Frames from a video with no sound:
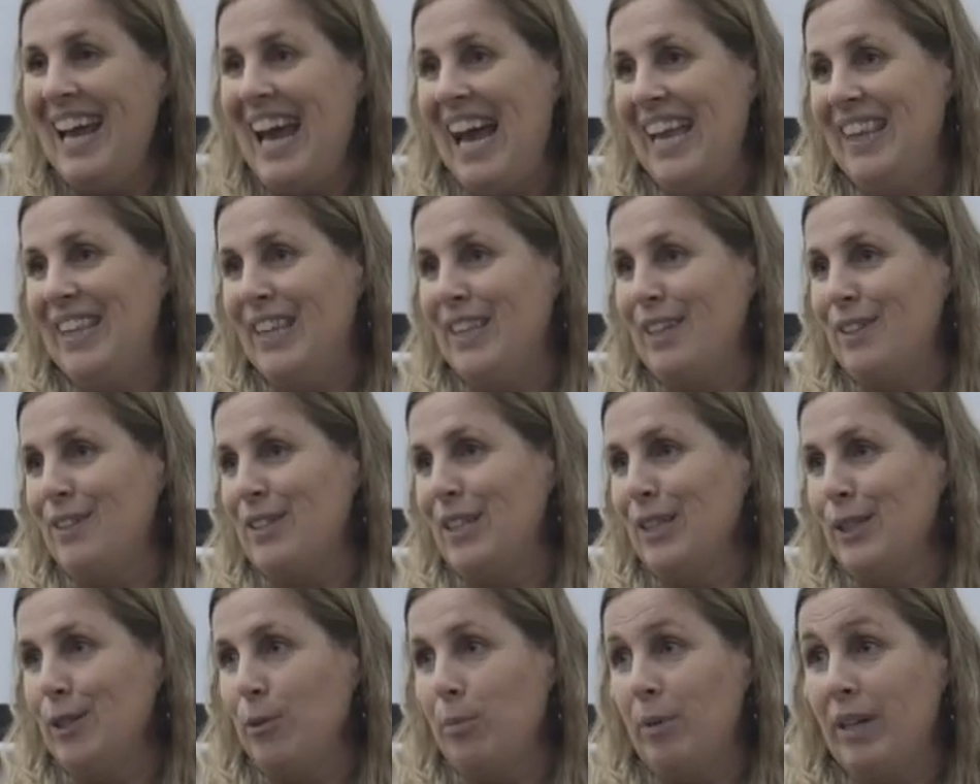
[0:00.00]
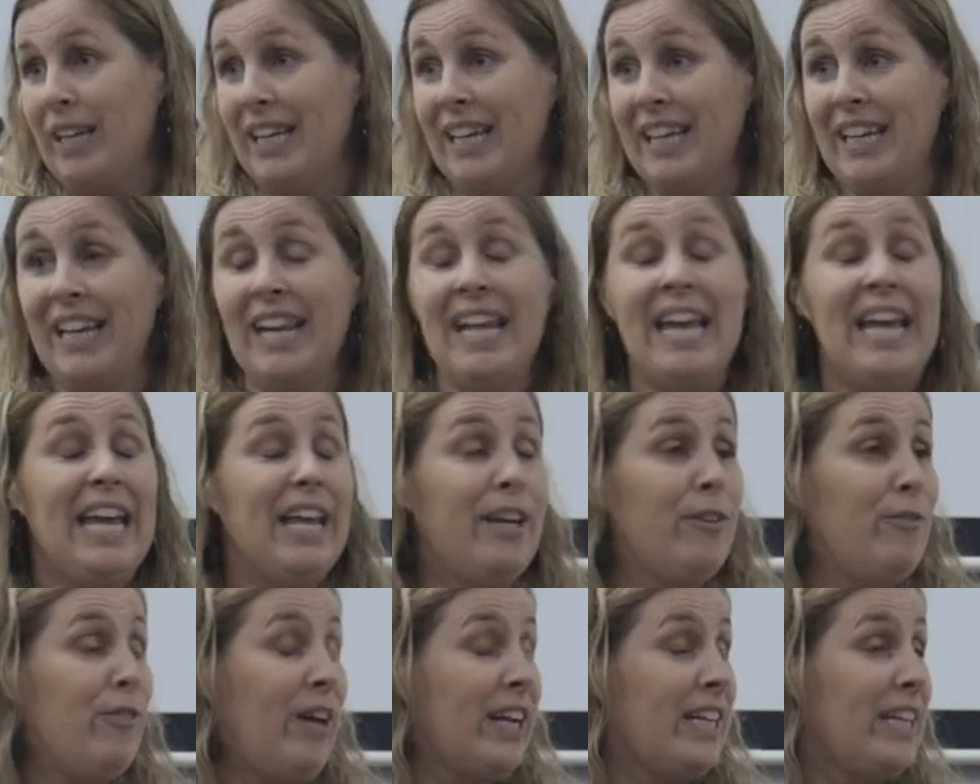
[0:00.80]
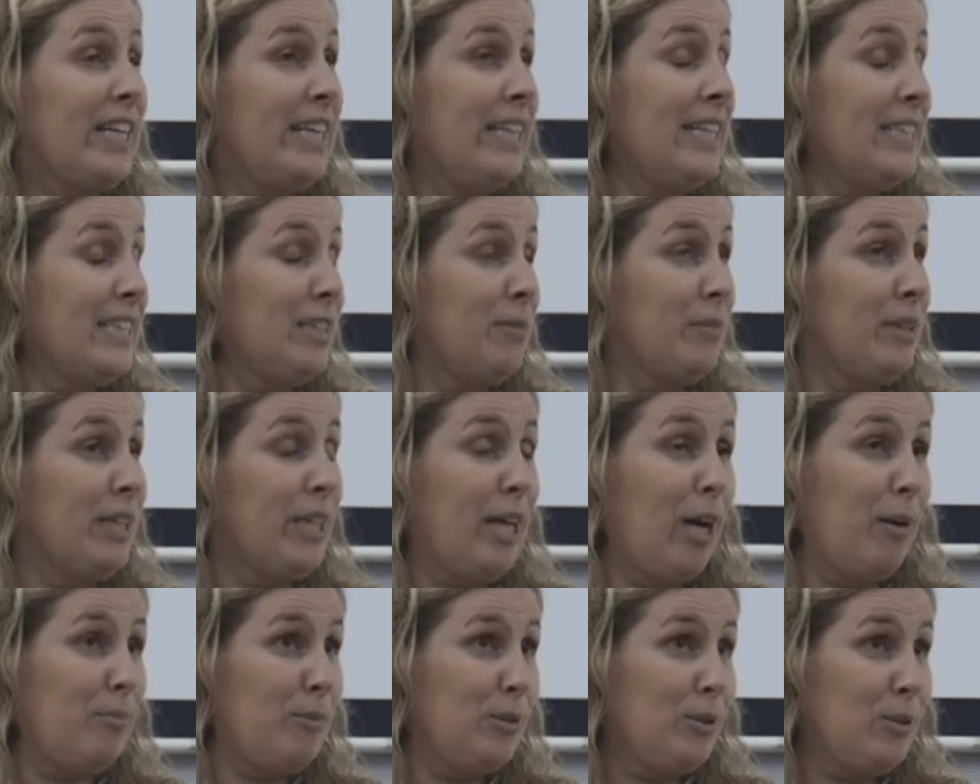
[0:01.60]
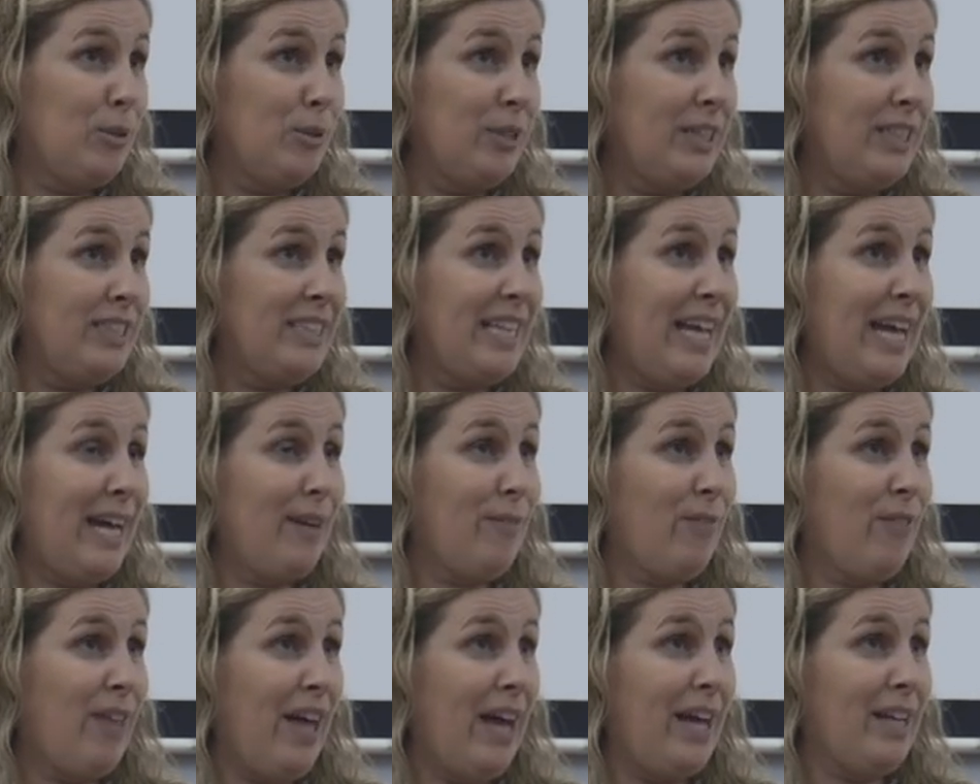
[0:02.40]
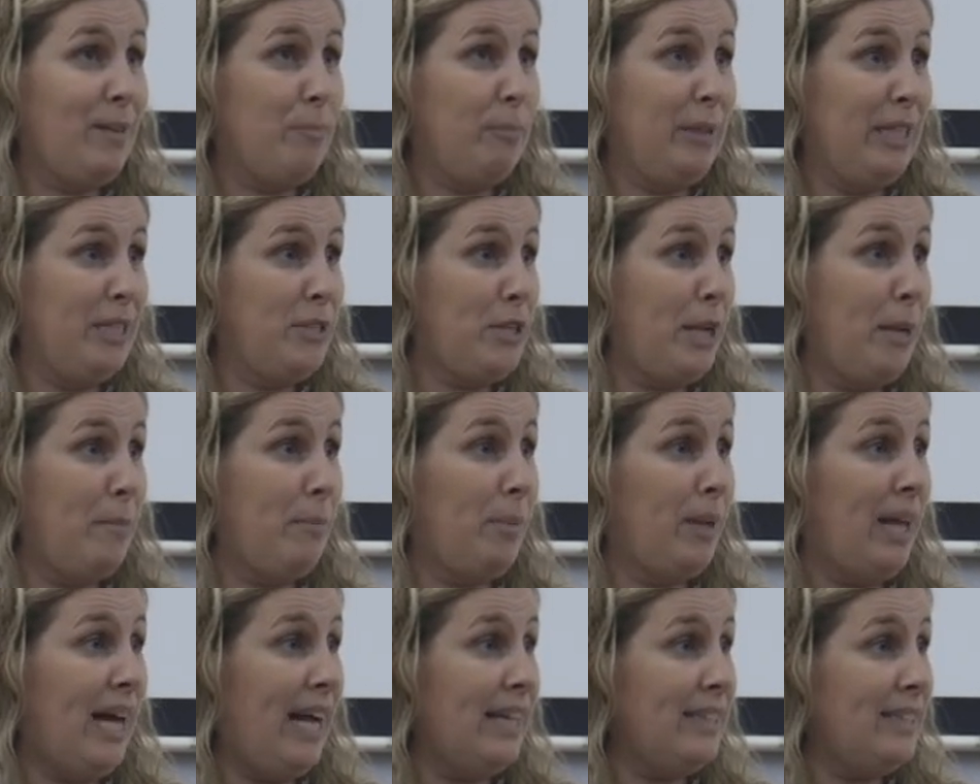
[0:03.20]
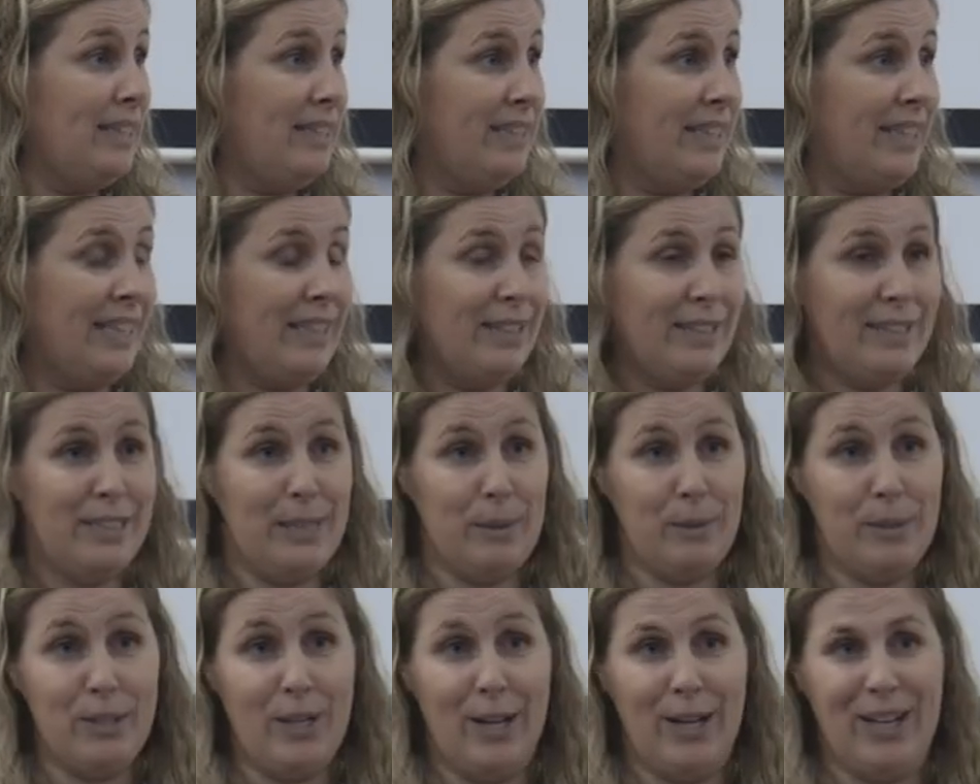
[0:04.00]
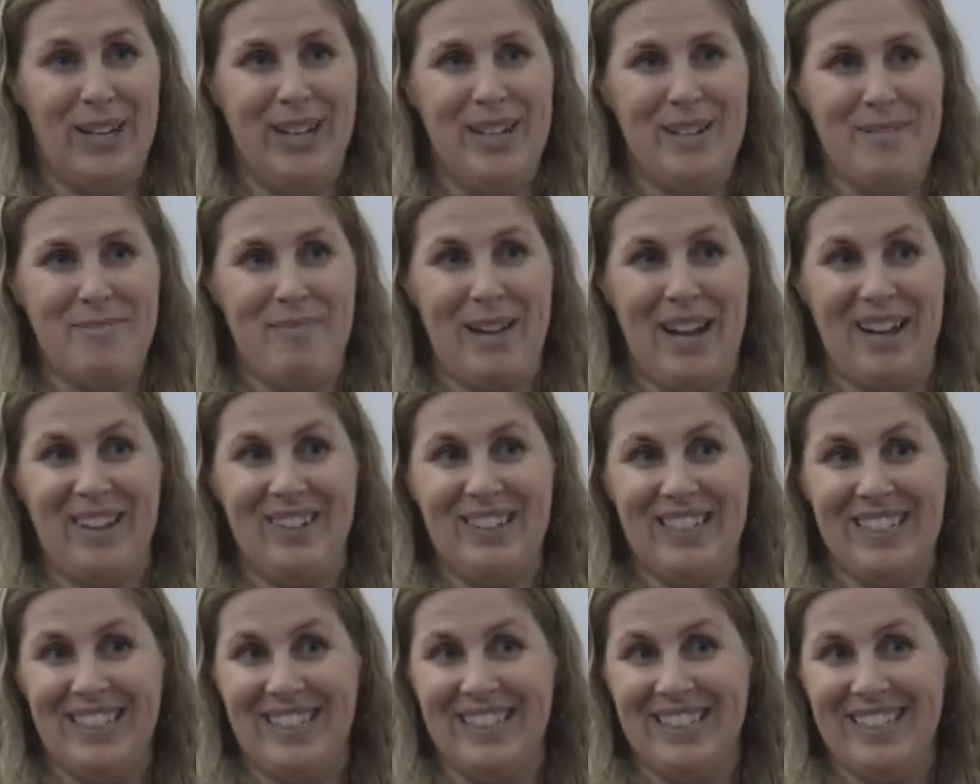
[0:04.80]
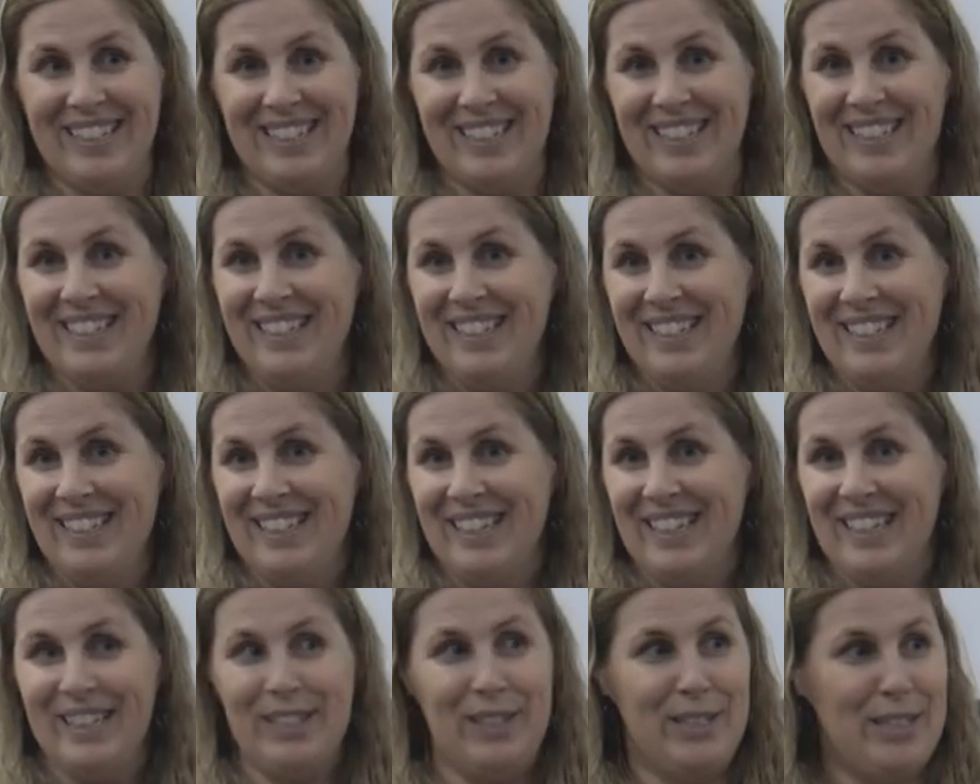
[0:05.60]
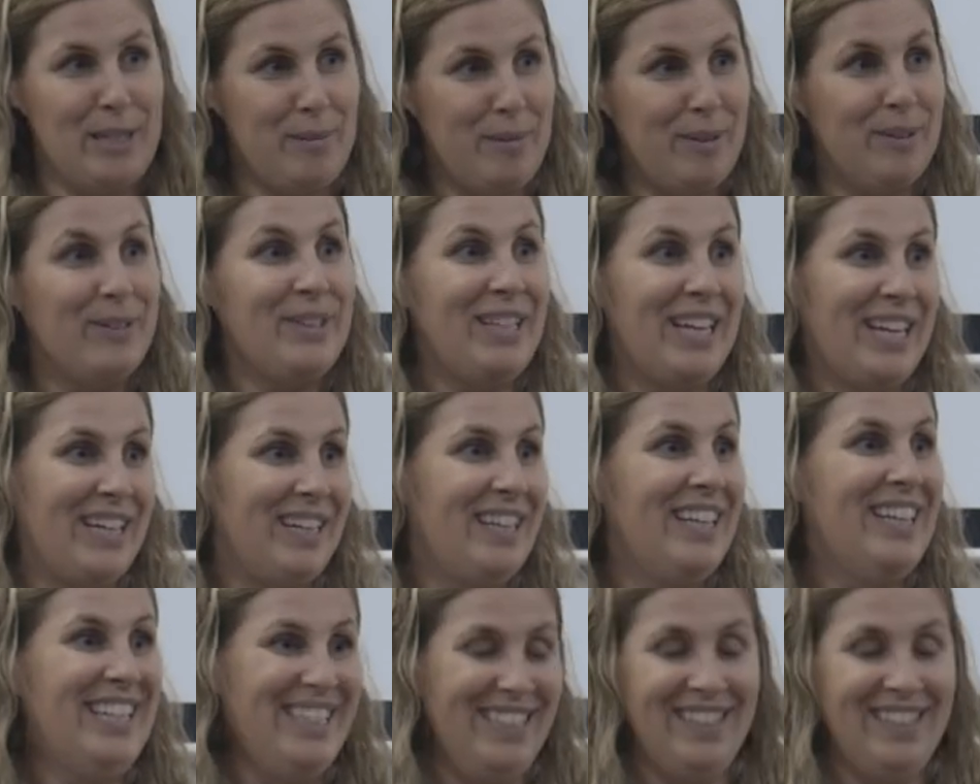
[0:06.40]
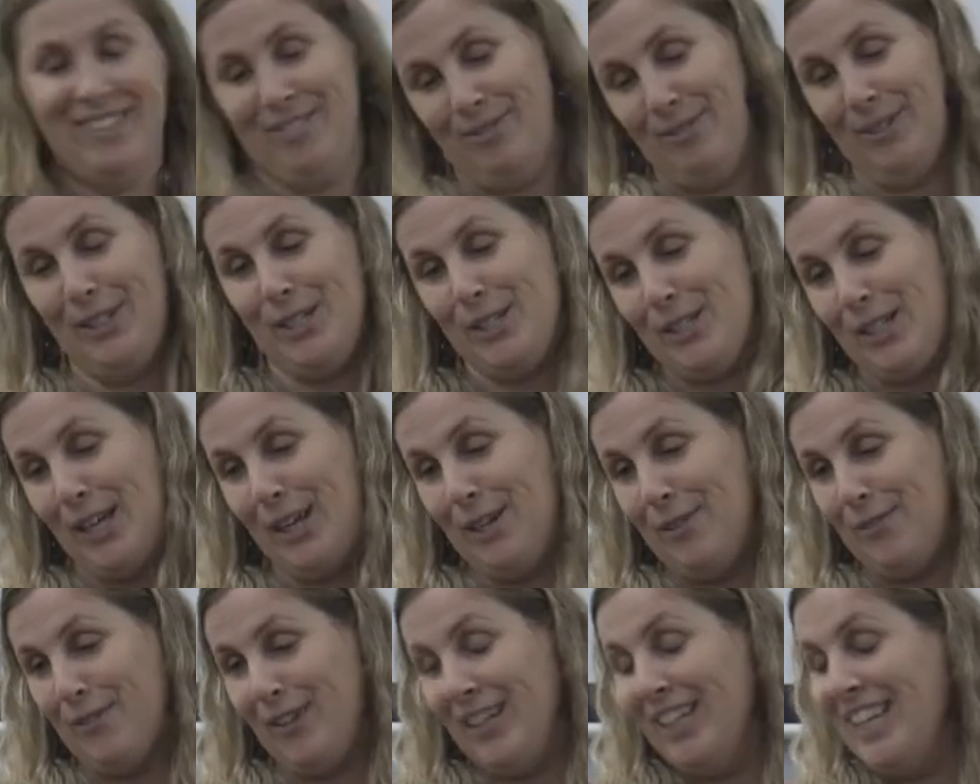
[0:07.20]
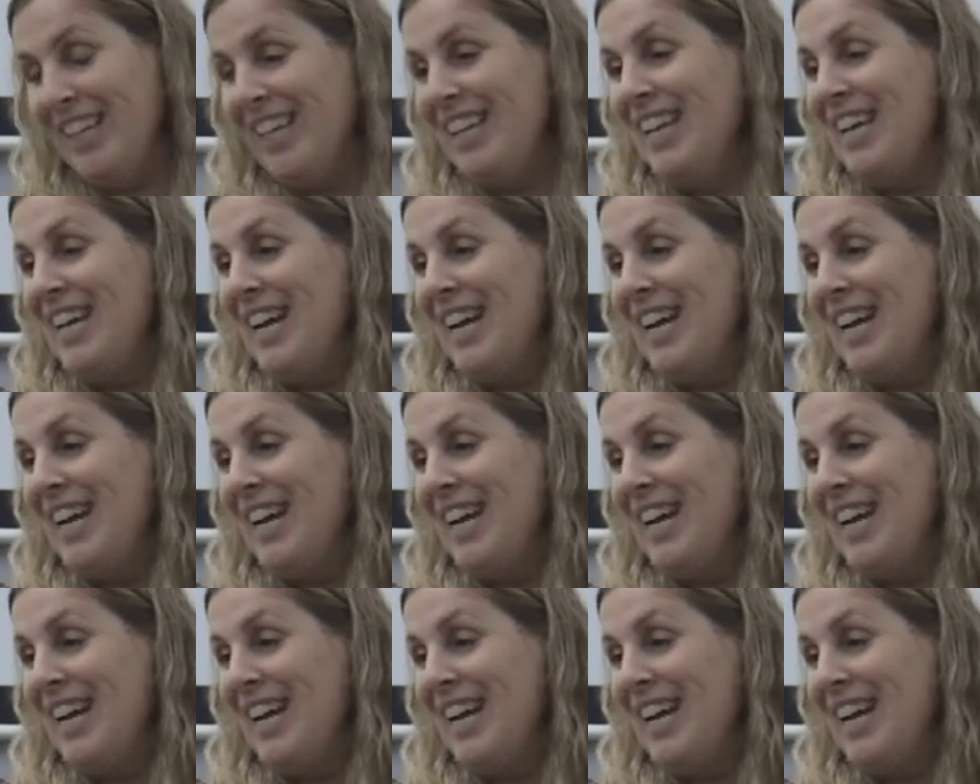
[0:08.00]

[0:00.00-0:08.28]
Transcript: And then there's a lubricant. In fact, I think some of the couple toys have that BJ Blast that they were talking about in the little demo, yeah, which is kind of fun.